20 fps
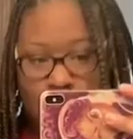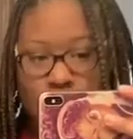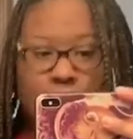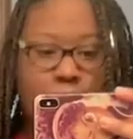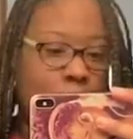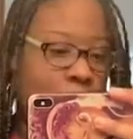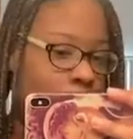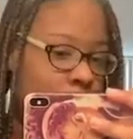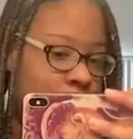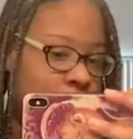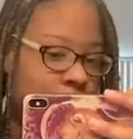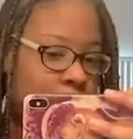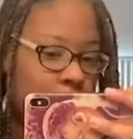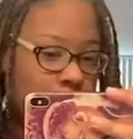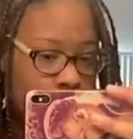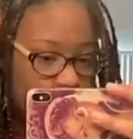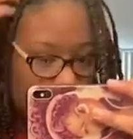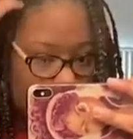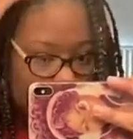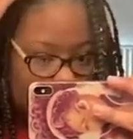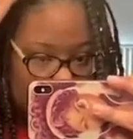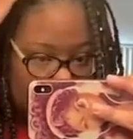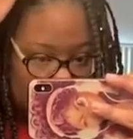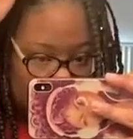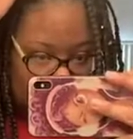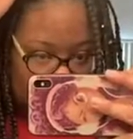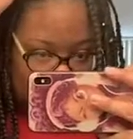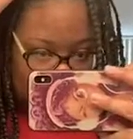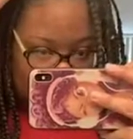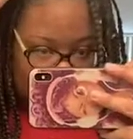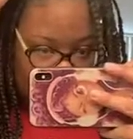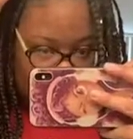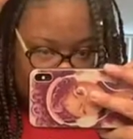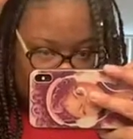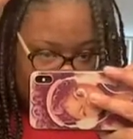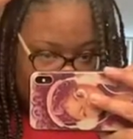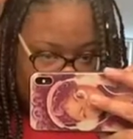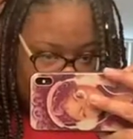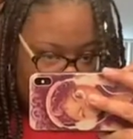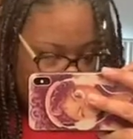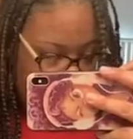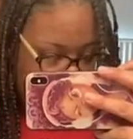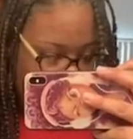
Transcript: I was able to just knock them